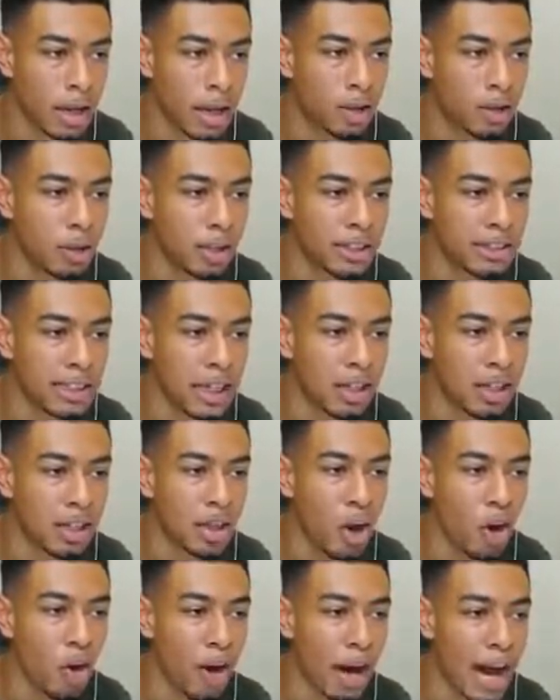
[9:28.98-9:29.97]
I couldn't tell.
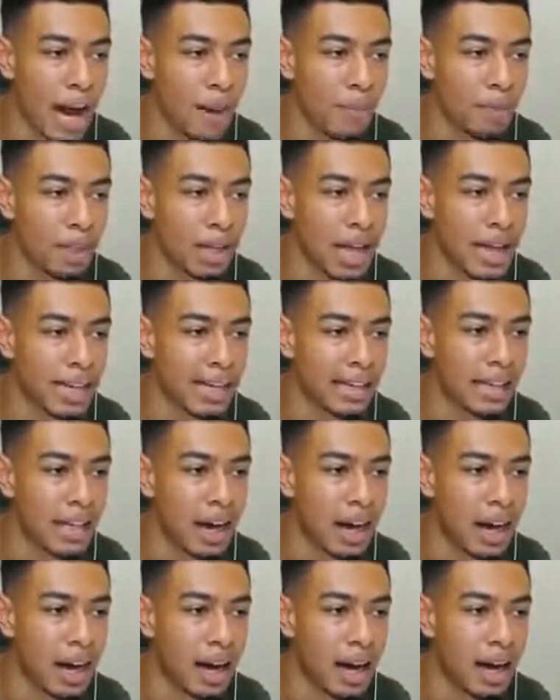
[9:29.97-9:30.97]
Yo, I'm lagging
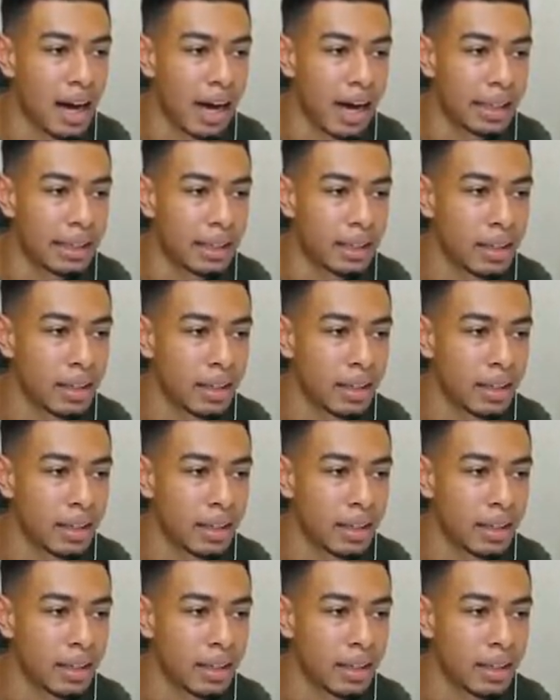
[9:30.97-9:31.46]
hard.